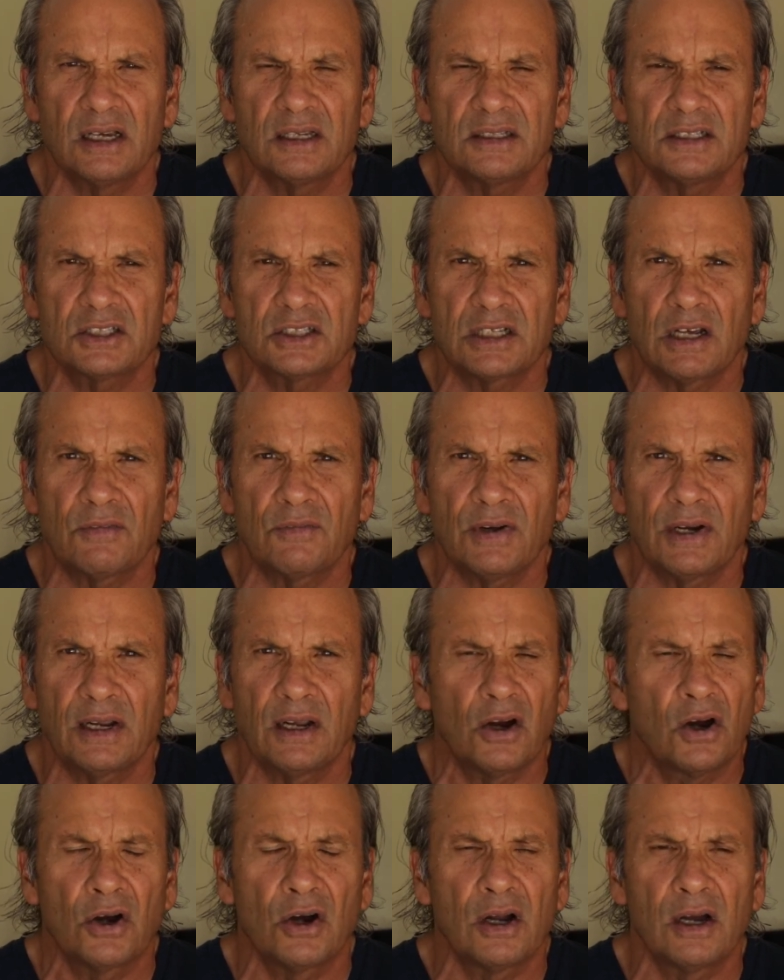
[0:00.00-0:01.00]

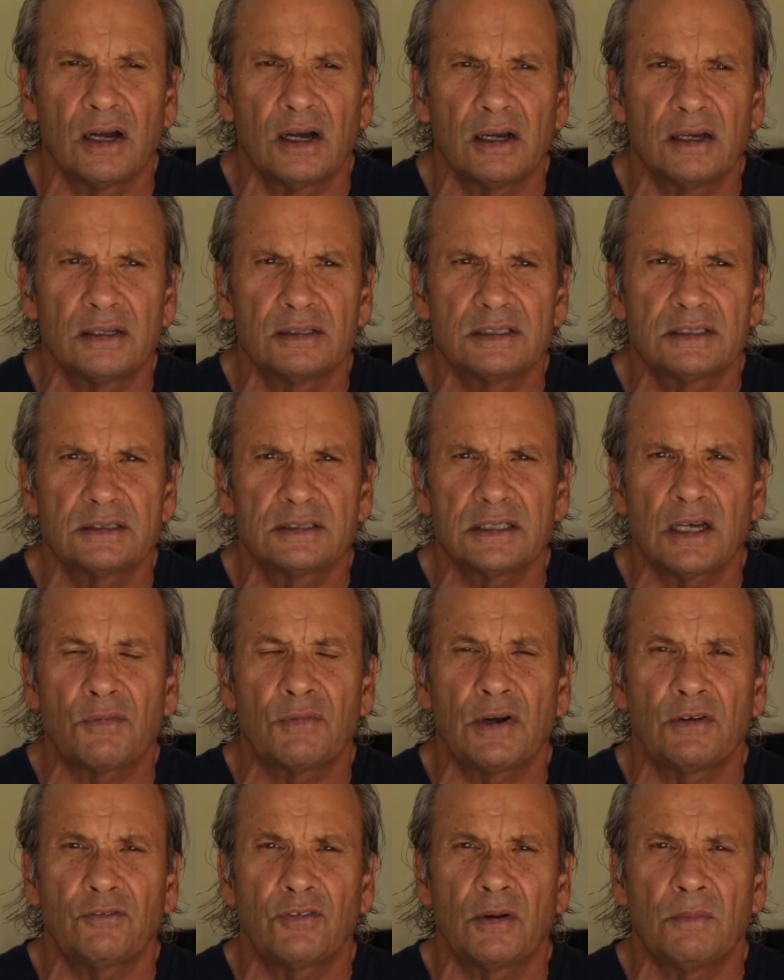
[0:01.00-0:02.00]
discovering or
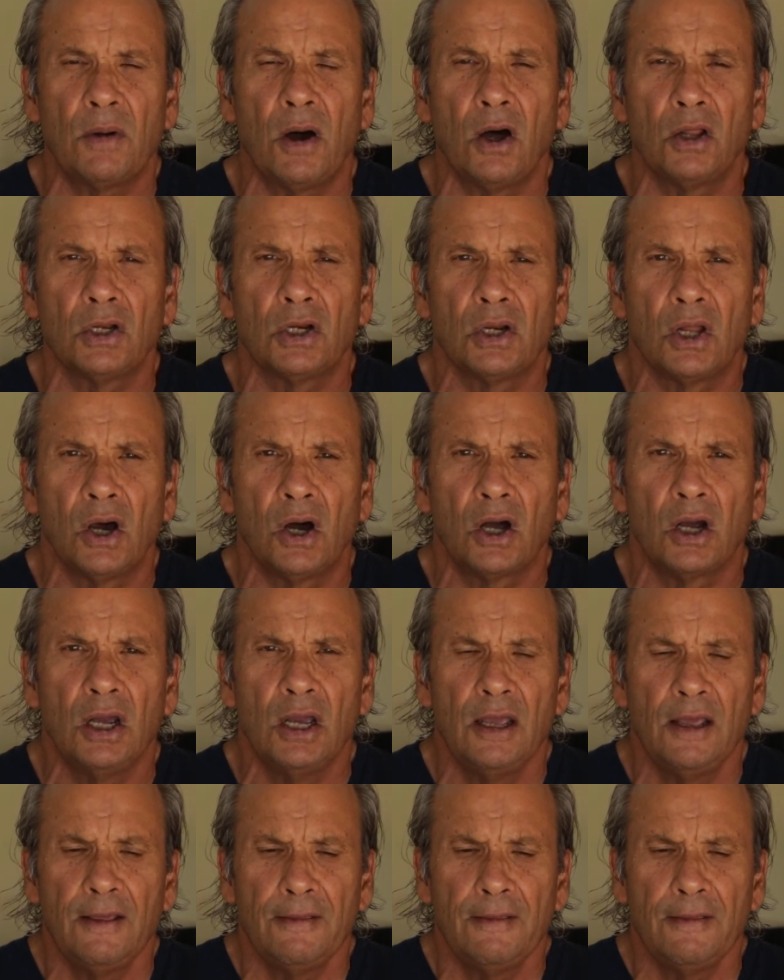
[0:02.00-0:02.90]
suffering from all along.